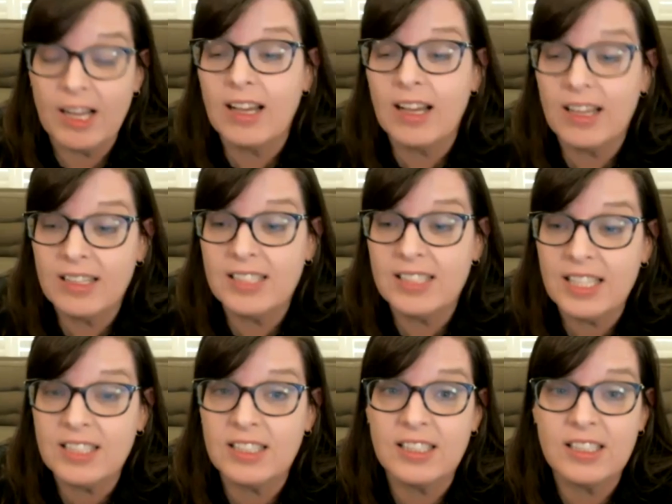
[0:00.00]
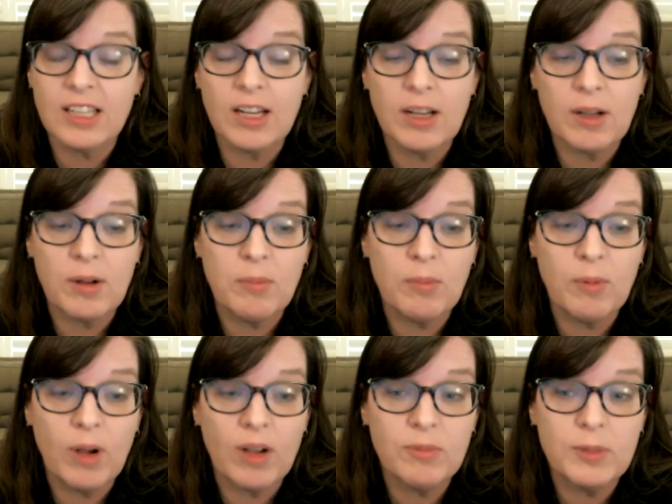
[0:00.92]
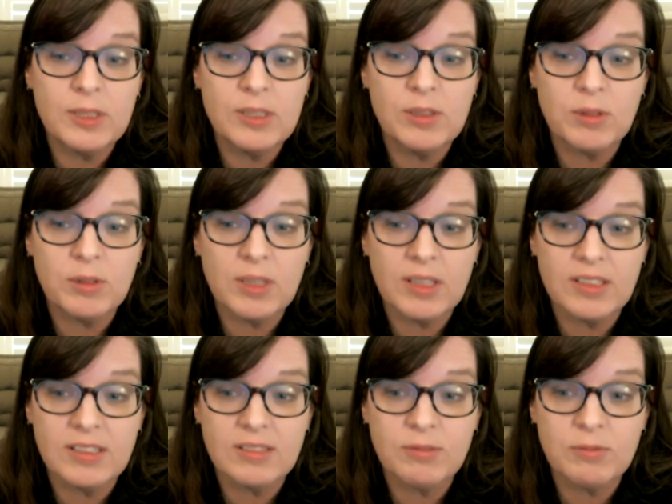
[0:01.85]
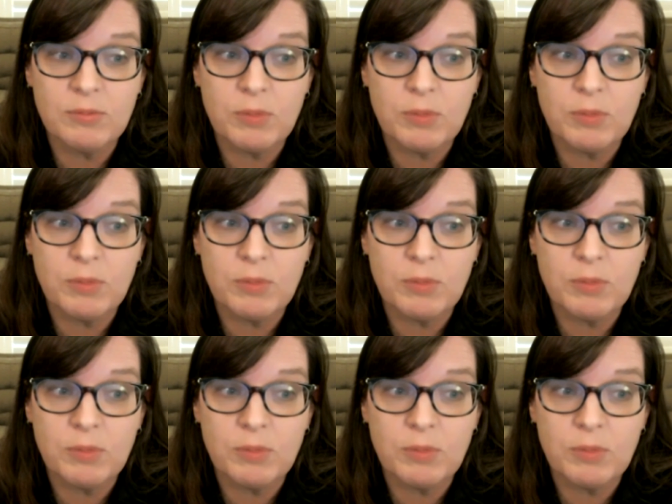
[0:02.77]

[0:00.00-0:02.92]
exactly. I've been doing this.